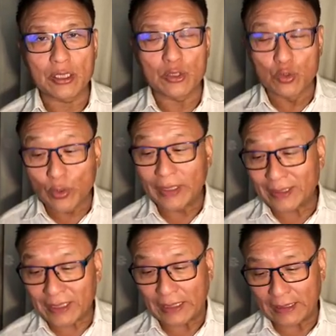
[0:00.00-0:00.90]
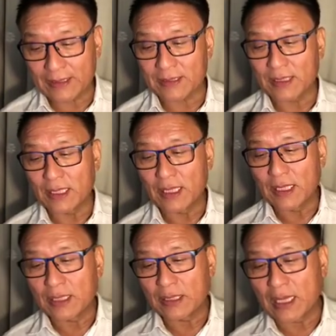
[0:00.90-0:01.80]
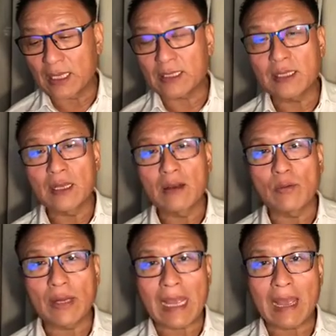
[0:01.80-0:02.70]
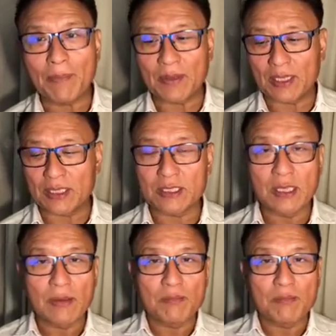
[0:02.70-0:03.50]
doing things then what happen is